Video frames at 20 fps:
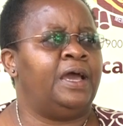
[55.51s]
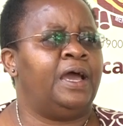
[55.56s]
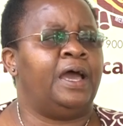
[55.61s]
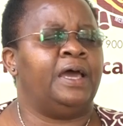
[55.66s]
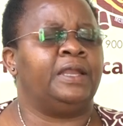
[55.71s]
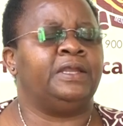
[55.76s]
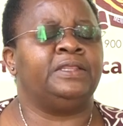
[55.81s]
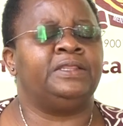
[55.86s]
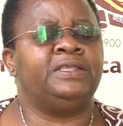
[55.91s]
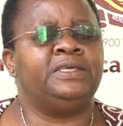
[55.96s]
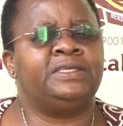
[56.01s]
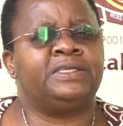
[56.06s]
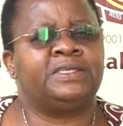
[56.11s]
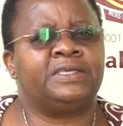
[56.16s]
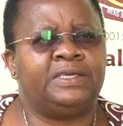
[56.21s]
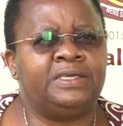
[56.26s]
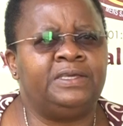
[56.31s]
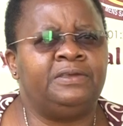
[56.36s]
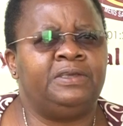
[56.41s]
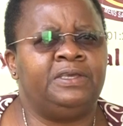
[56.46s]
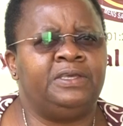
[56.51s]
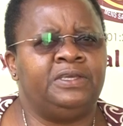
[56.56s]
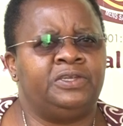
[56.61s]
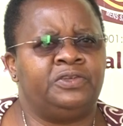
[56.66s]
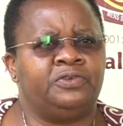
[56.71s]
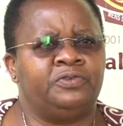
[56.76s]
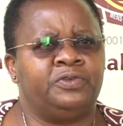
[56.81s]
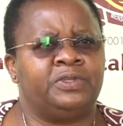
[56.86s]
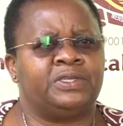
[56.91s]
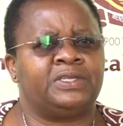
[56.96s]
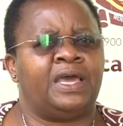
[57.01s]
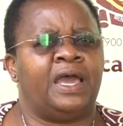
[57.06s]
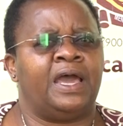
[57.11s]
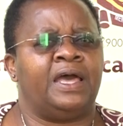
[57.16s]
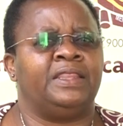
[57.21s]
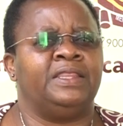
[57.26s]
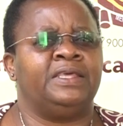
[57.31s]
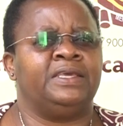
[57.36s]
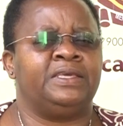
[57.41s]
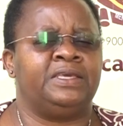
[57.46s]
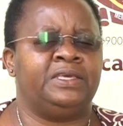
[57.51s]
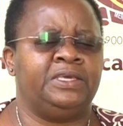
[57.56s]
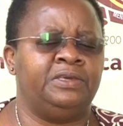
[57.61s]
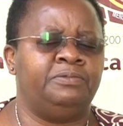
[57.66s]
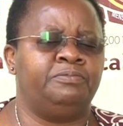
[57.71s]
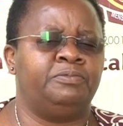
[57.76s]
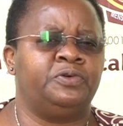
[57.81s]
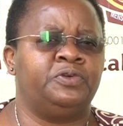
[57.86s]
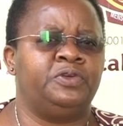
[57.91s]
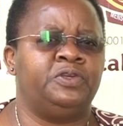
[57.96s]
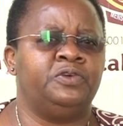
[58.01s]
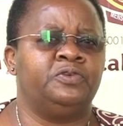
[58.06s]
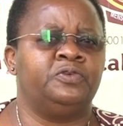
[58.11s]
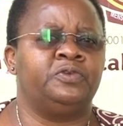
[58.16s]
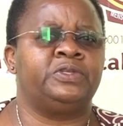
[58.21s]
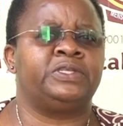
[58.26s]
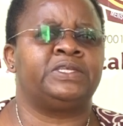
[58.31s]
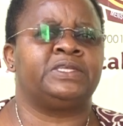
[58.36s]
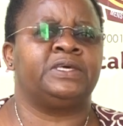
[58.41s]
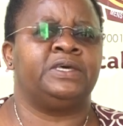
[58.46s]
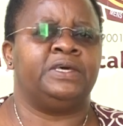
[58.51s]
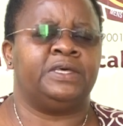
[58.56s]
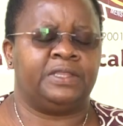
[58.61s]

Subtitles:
And these key issues are the key modules